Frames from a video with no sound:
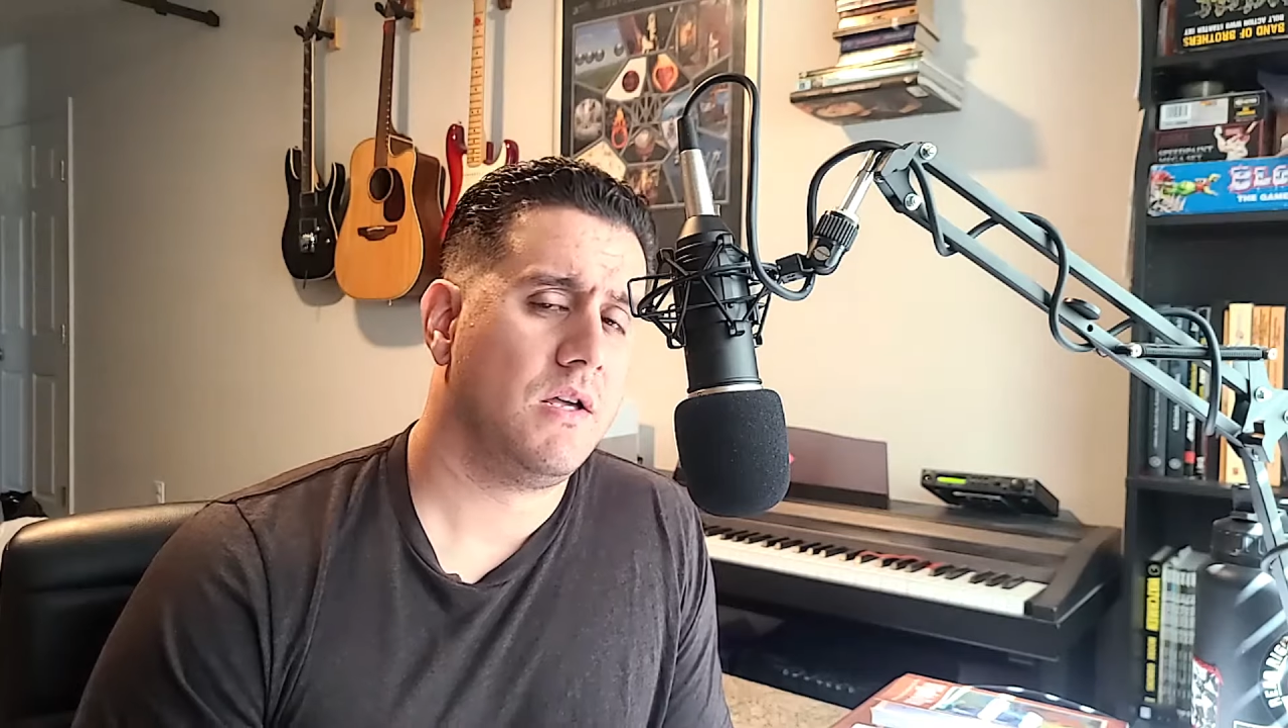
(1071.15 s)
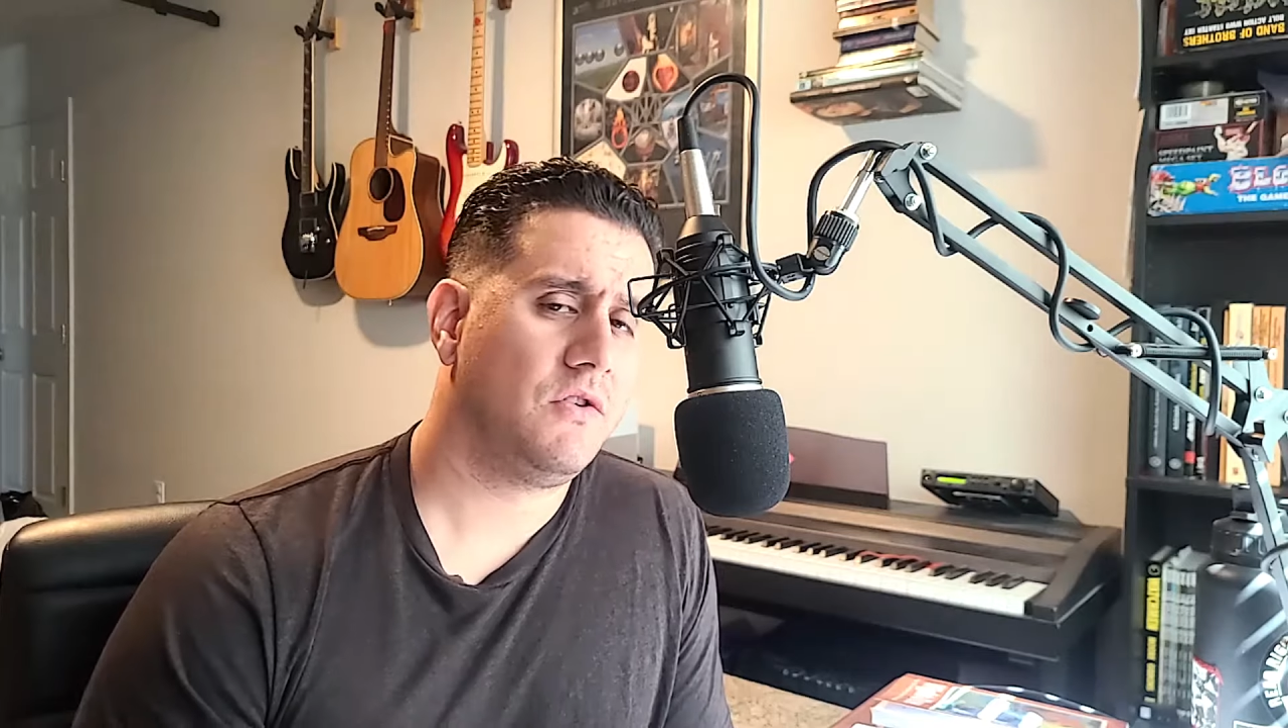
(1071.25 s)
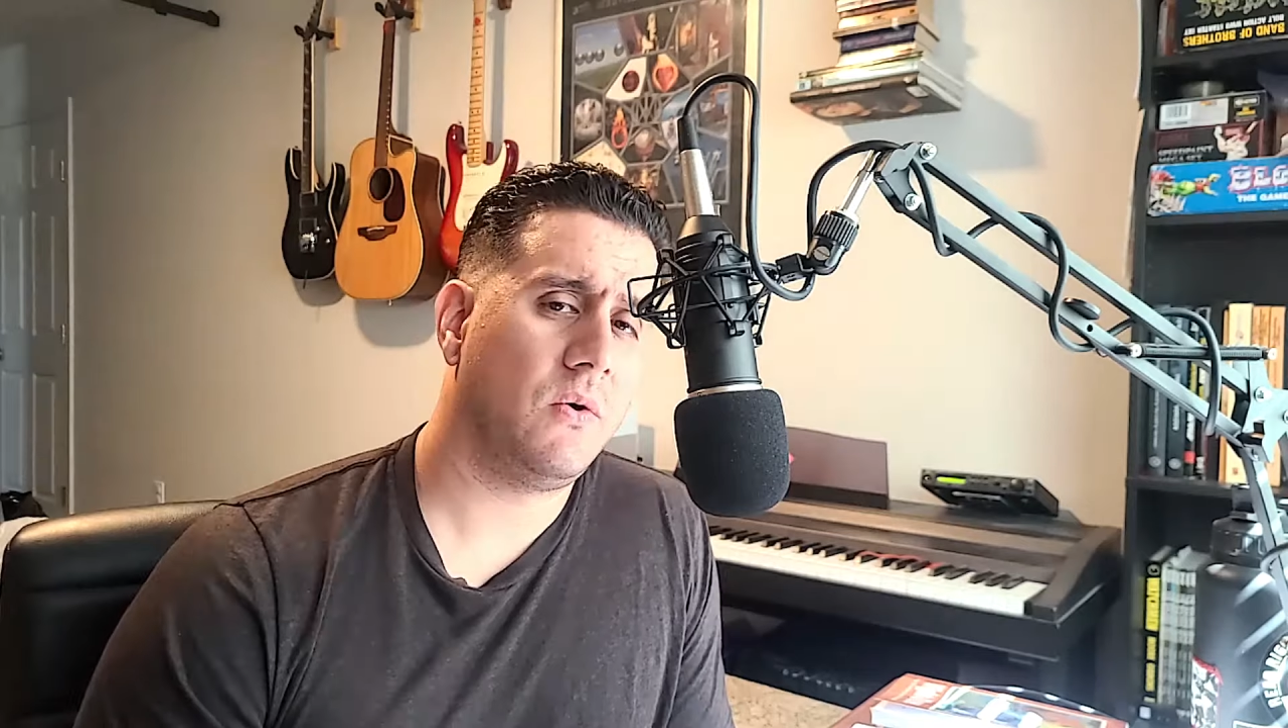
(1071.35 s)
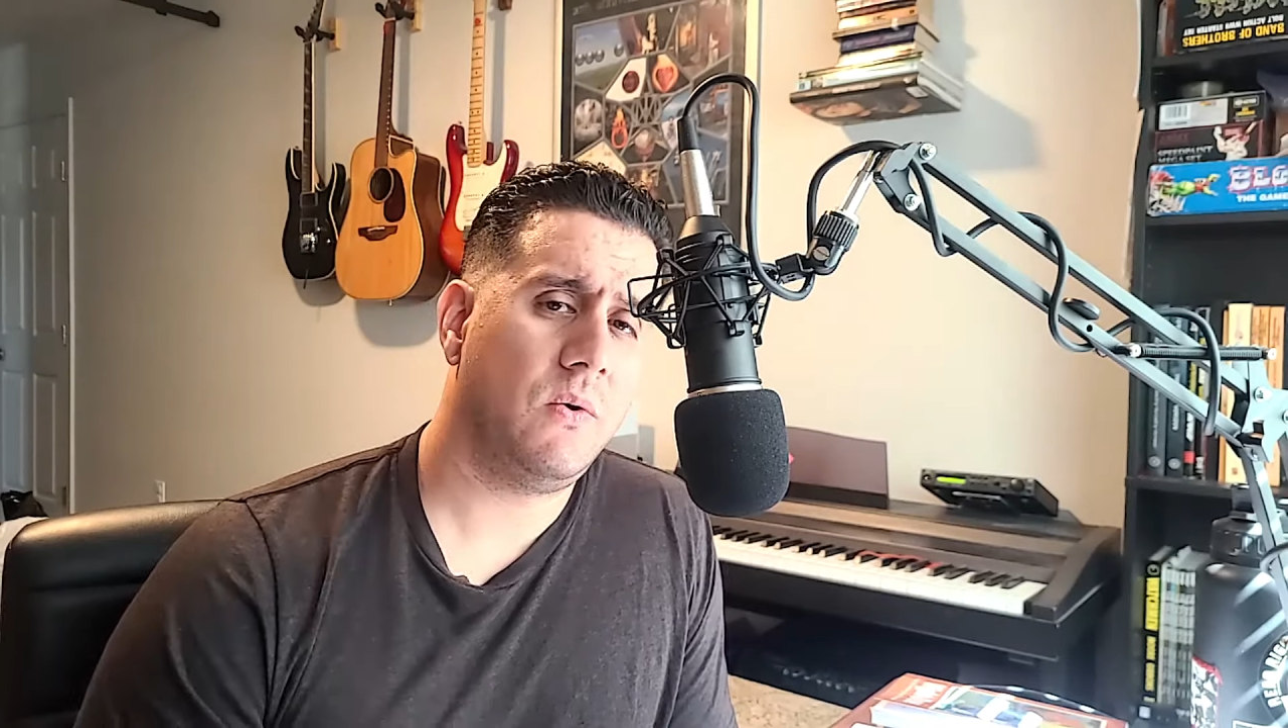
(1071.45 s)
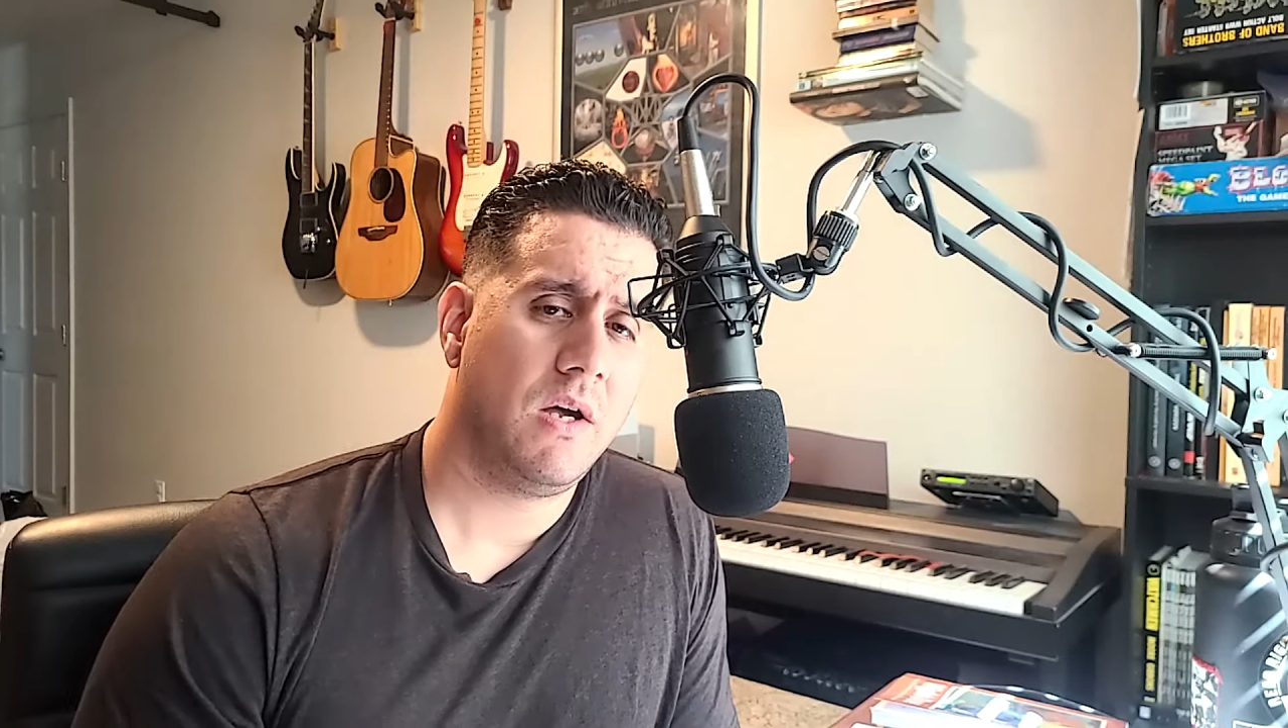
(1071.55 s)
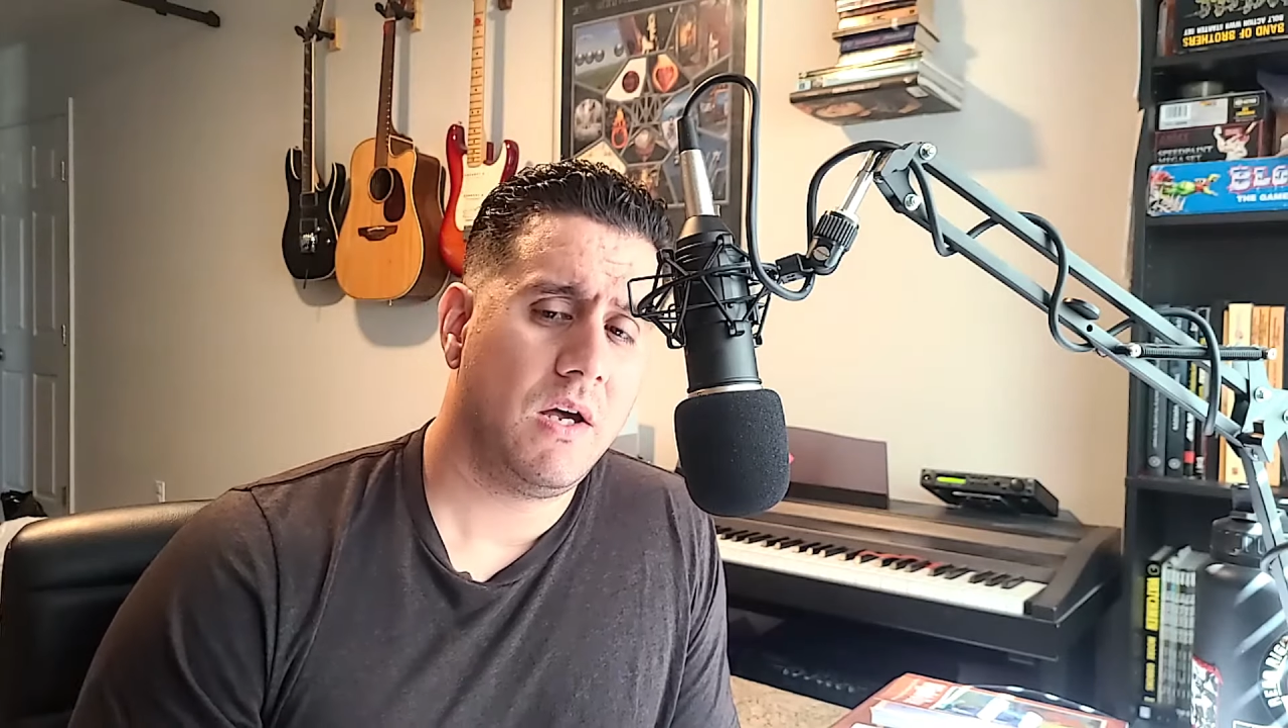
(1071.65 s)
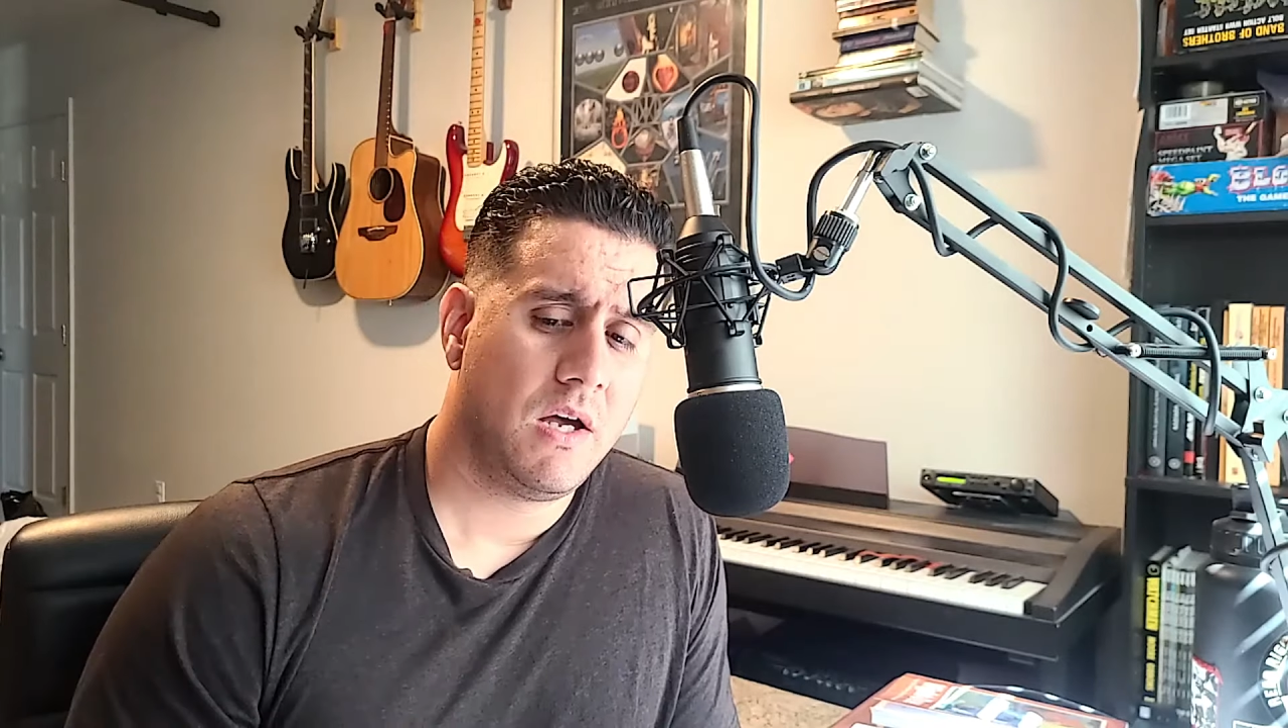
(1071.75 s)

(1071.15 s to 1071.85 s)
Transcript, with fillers: so